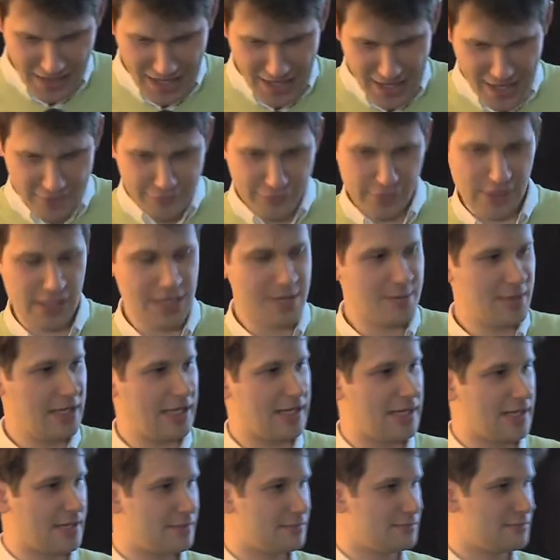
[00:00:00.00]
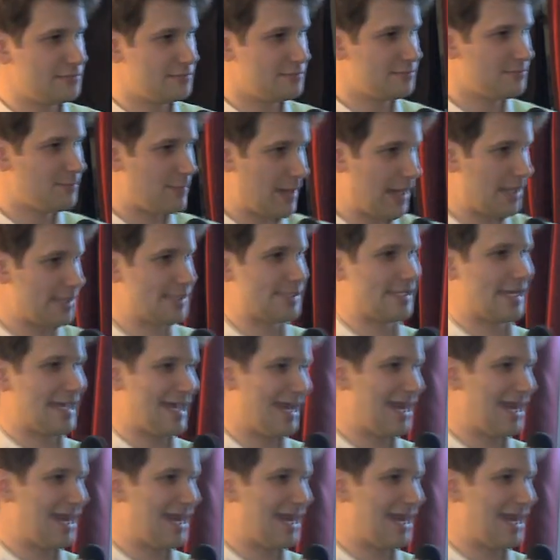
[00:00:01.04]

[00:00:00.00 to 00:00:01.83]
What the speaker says: if we're going to make plastic